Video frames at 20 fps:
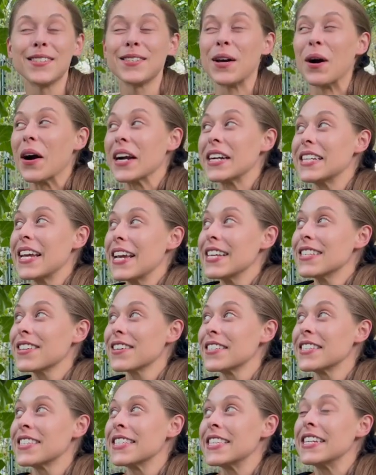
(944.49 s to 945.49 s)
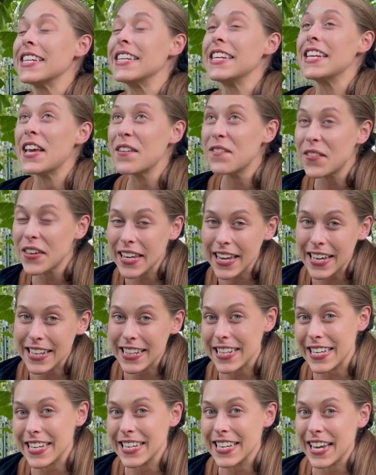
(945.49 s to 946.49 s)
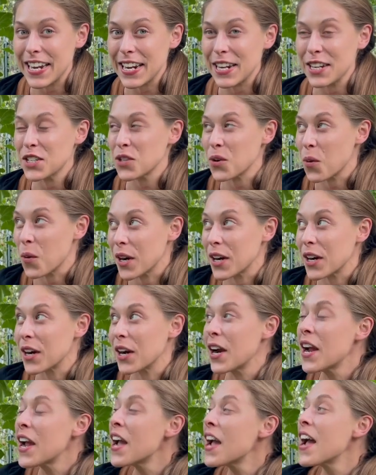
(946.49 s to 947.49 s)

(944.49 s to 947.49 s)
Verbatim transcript: So our days are significantly getting shorter